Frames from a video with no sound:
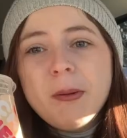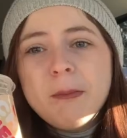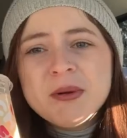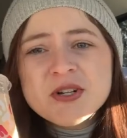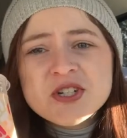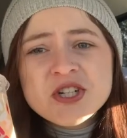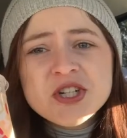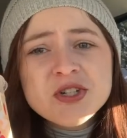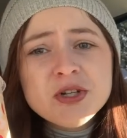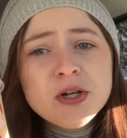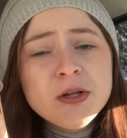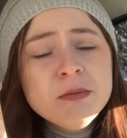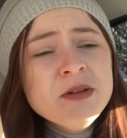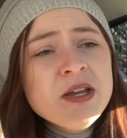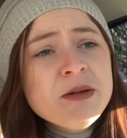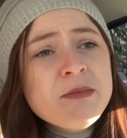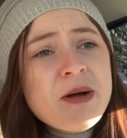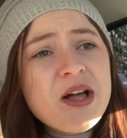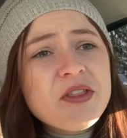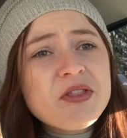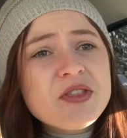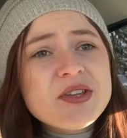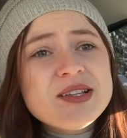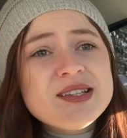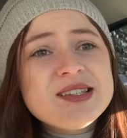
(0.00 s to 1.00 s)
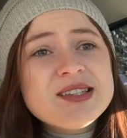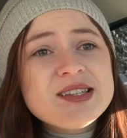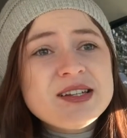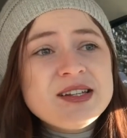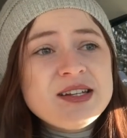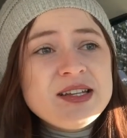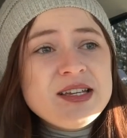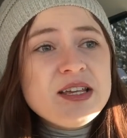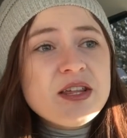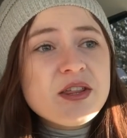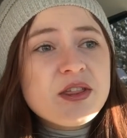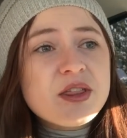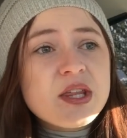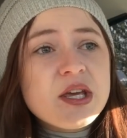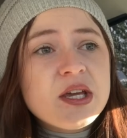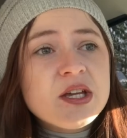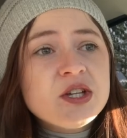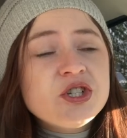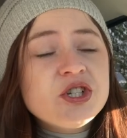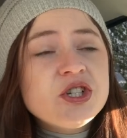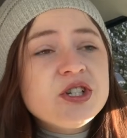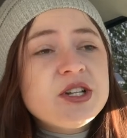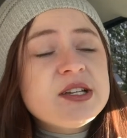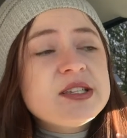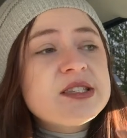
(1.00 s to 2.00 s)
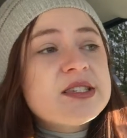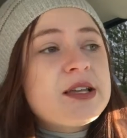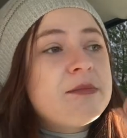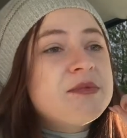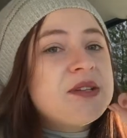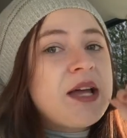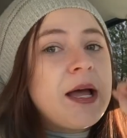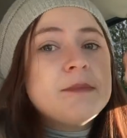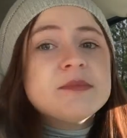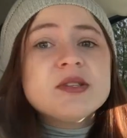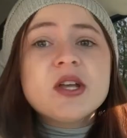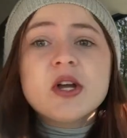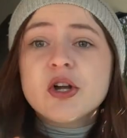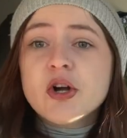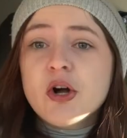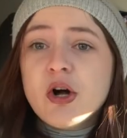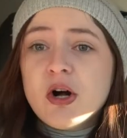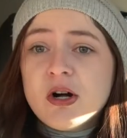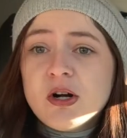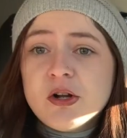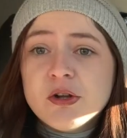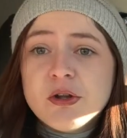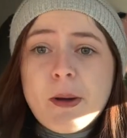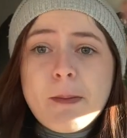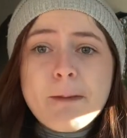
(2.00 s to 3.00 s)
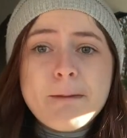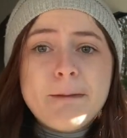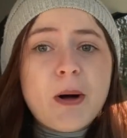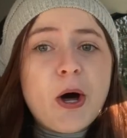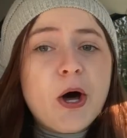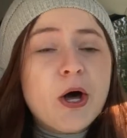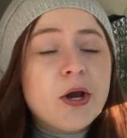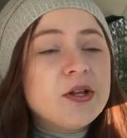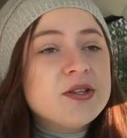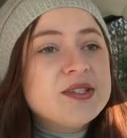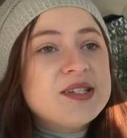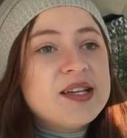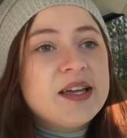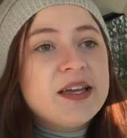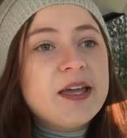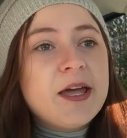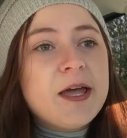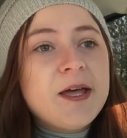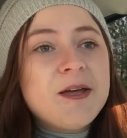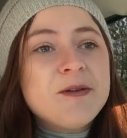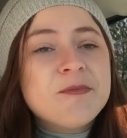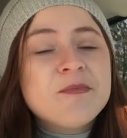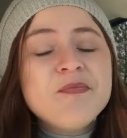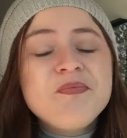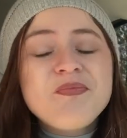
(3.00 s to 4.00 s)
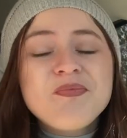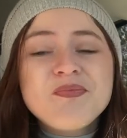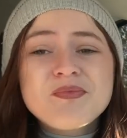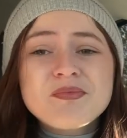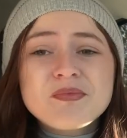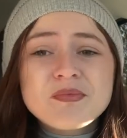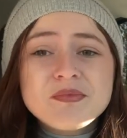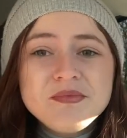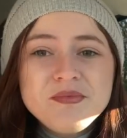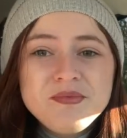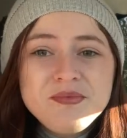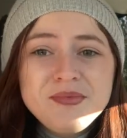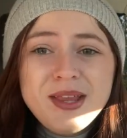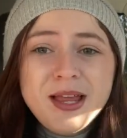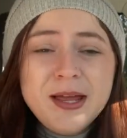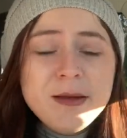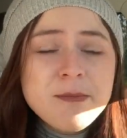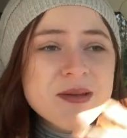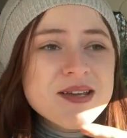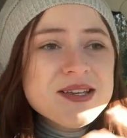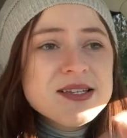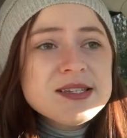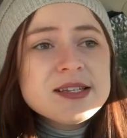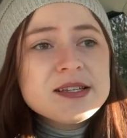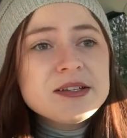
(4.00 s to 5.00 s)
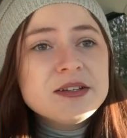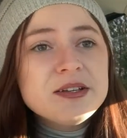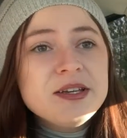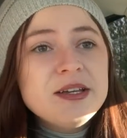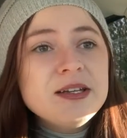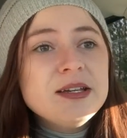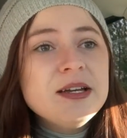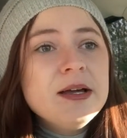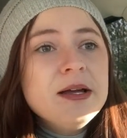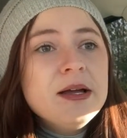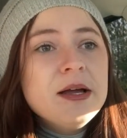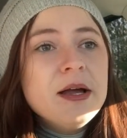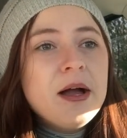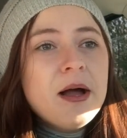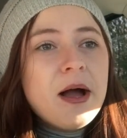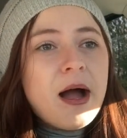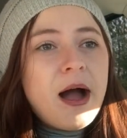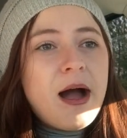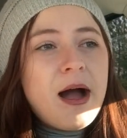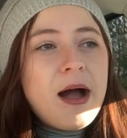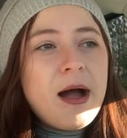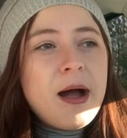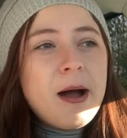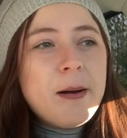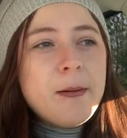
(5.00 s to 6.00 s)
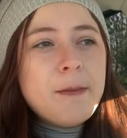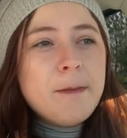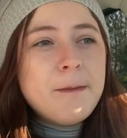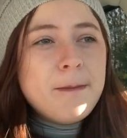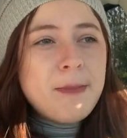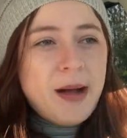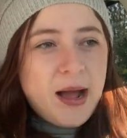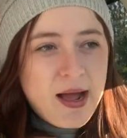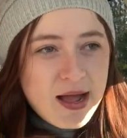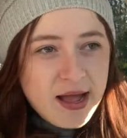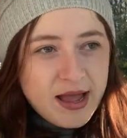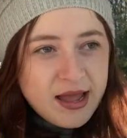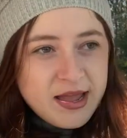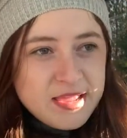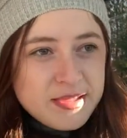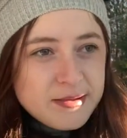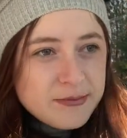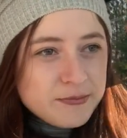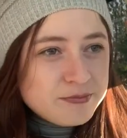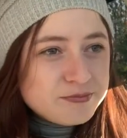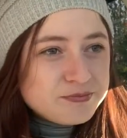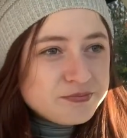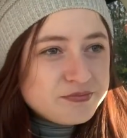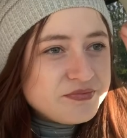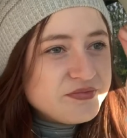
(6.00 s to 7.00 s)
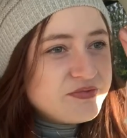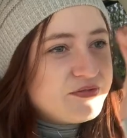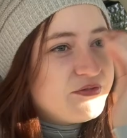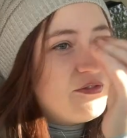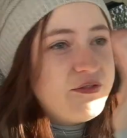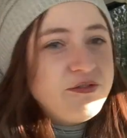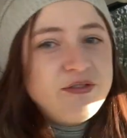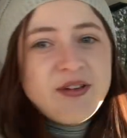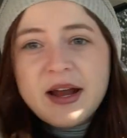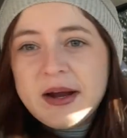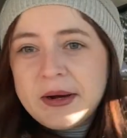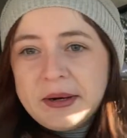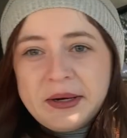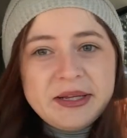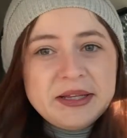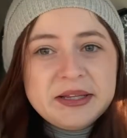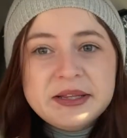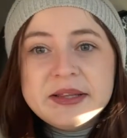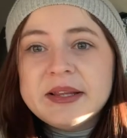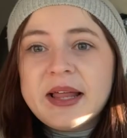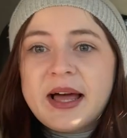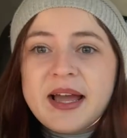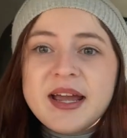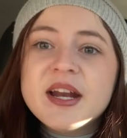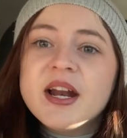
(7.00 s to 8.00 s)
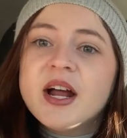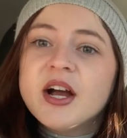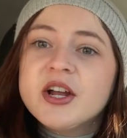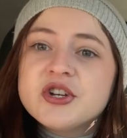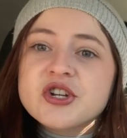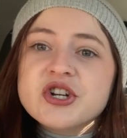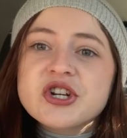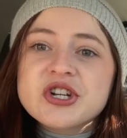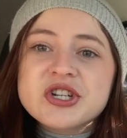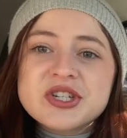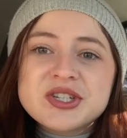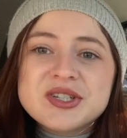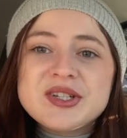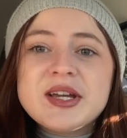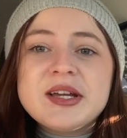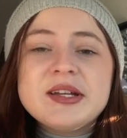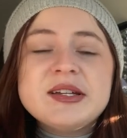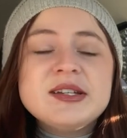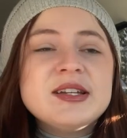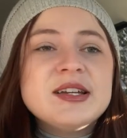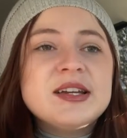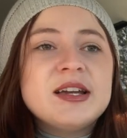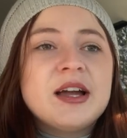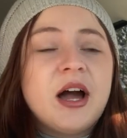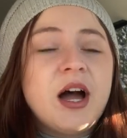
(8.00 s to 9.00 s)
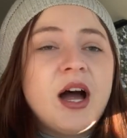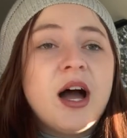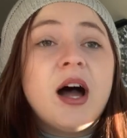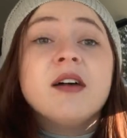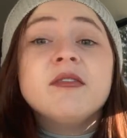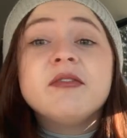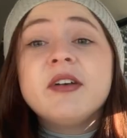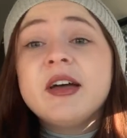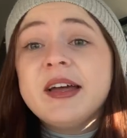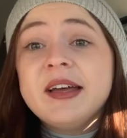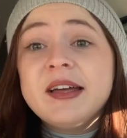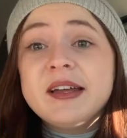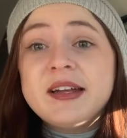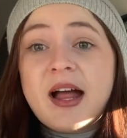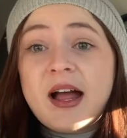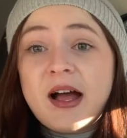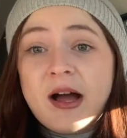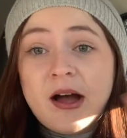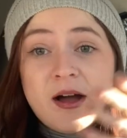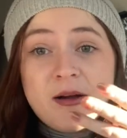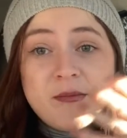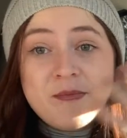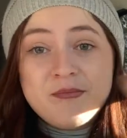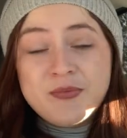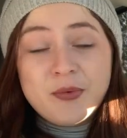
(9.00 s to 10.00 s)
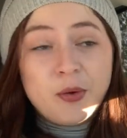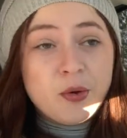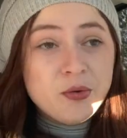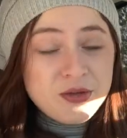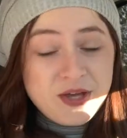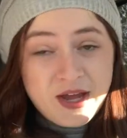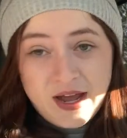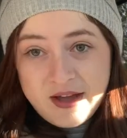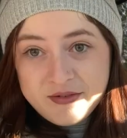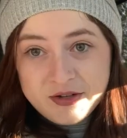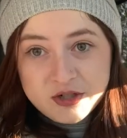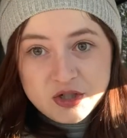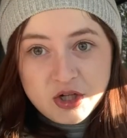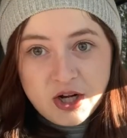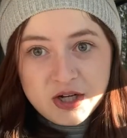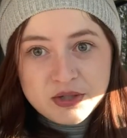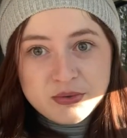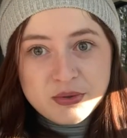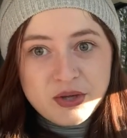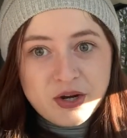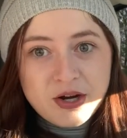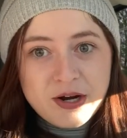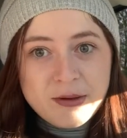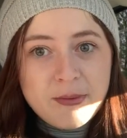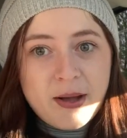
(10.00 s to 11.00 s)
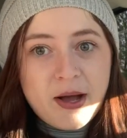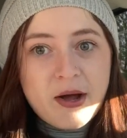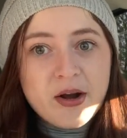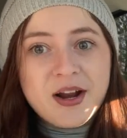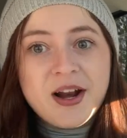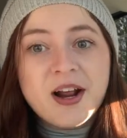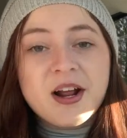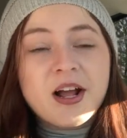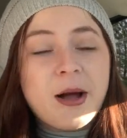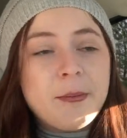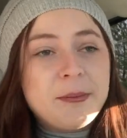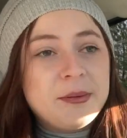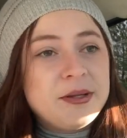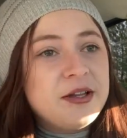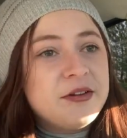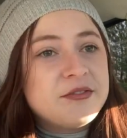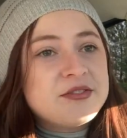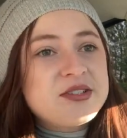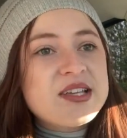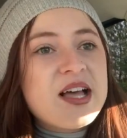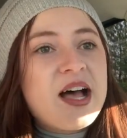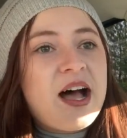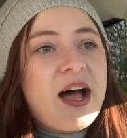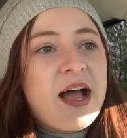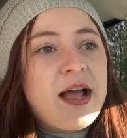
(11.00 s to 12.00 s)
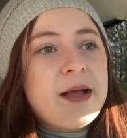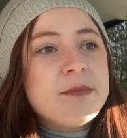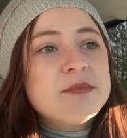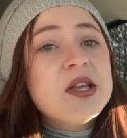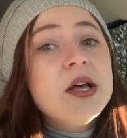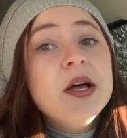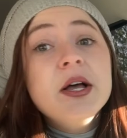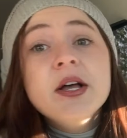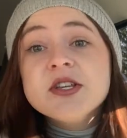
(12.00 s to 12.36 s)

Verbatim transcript: But she told me about this neat thing she does sometimes called bottle digging. And basically, um, my very light understanding of it, um, only having talked with her about it a couple of times.